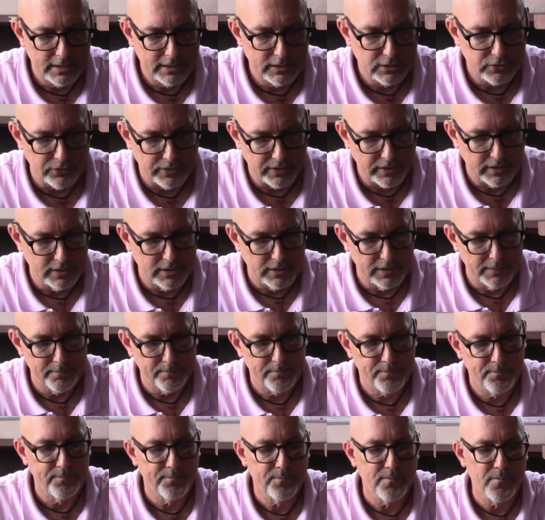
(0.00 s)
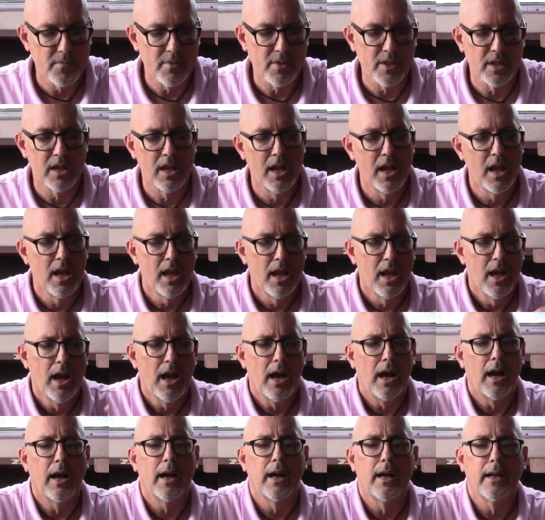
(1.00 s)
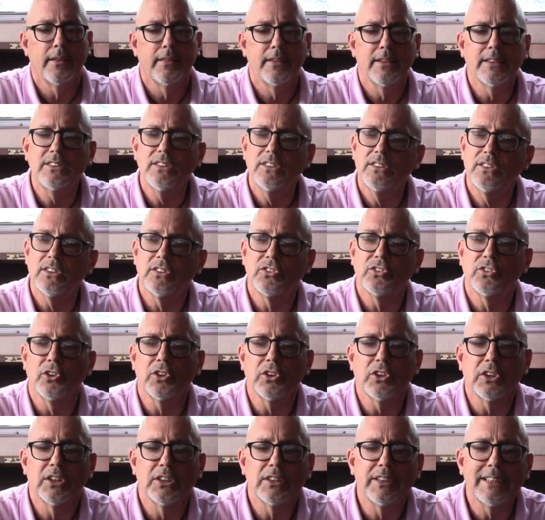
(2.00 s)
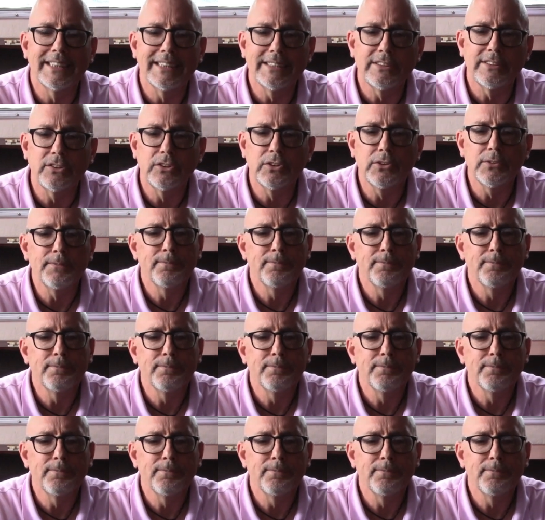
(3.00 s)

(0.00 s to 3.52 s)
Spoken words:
shrink gun. This is a circuit tester,